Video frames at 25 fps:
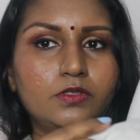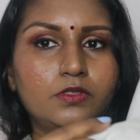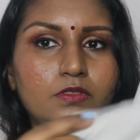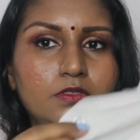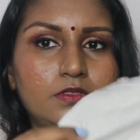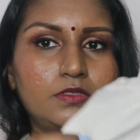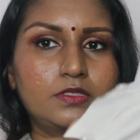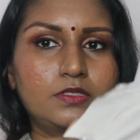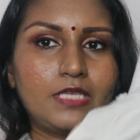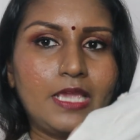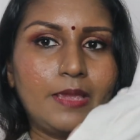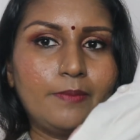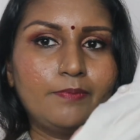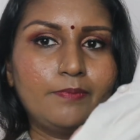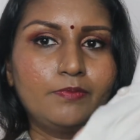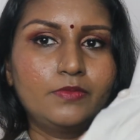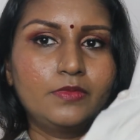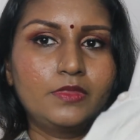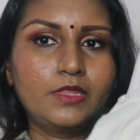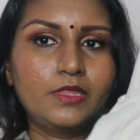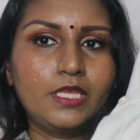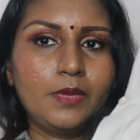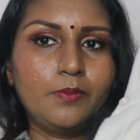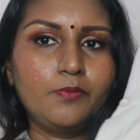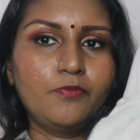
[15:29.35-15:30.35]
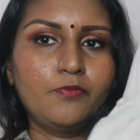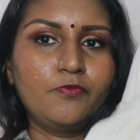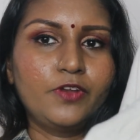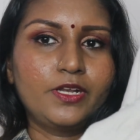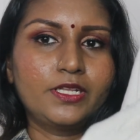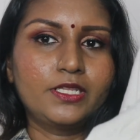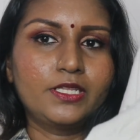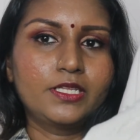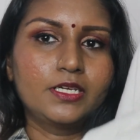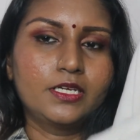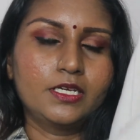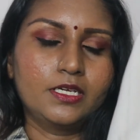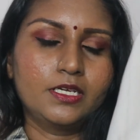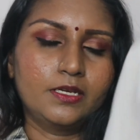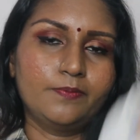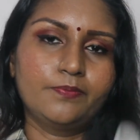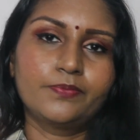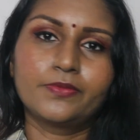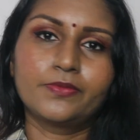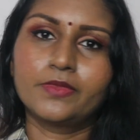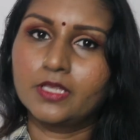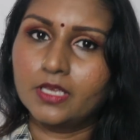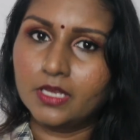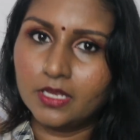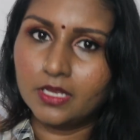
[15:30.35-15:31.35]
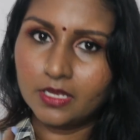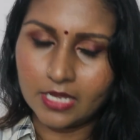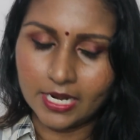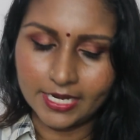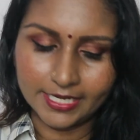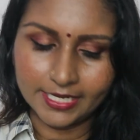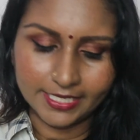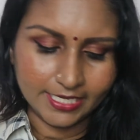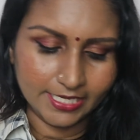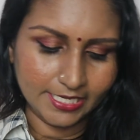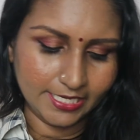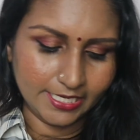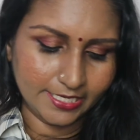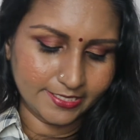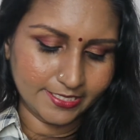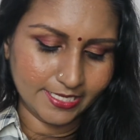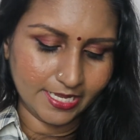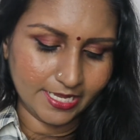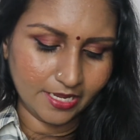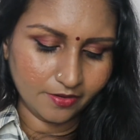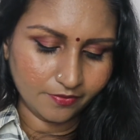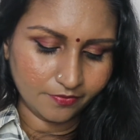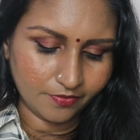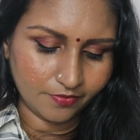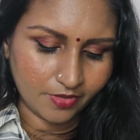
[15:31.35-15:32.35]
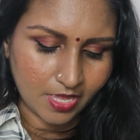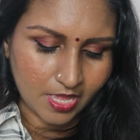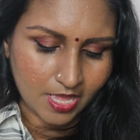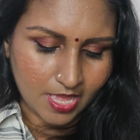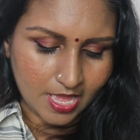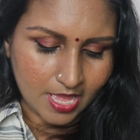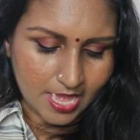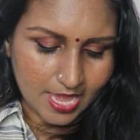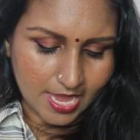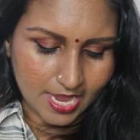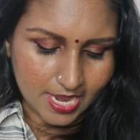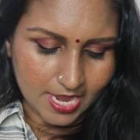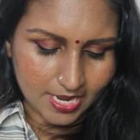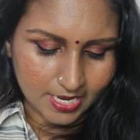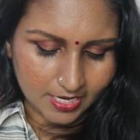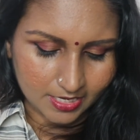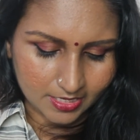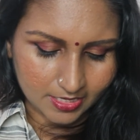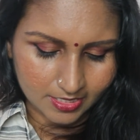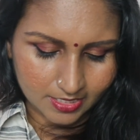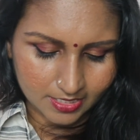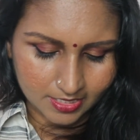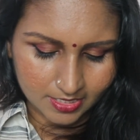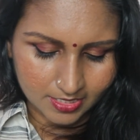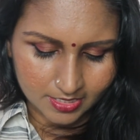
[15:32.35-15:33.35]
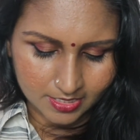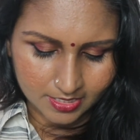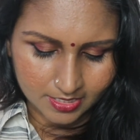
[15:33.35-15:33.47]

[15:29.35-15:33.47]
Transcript: same theme with the cardigan itself and